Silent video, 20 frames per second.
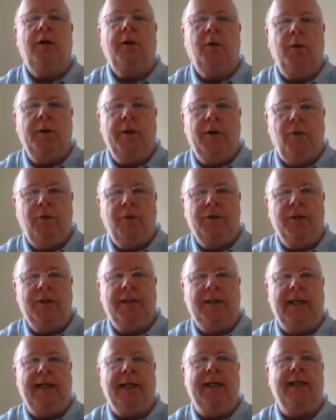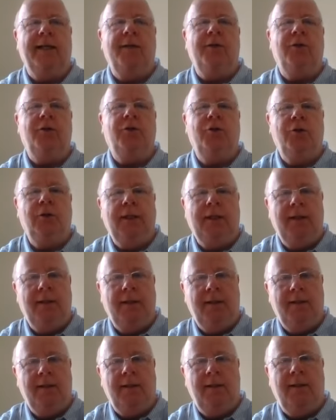going over the day and tuning
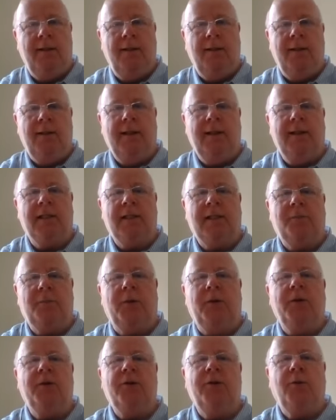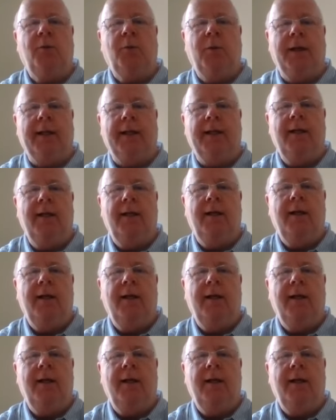in a spiritual way,